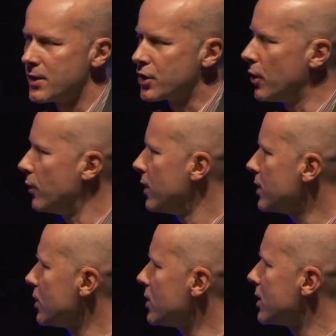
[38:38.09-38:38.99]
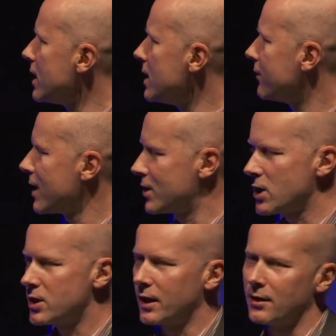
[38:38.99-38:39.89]
So this is the
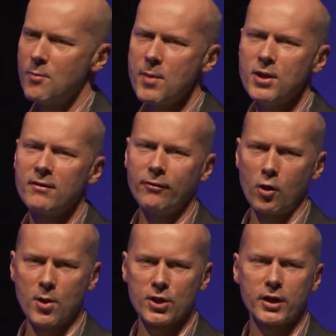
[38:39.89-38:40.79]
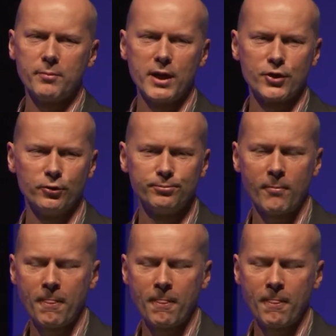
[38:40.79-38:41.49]
fantastic Namibian fog-basking beetle,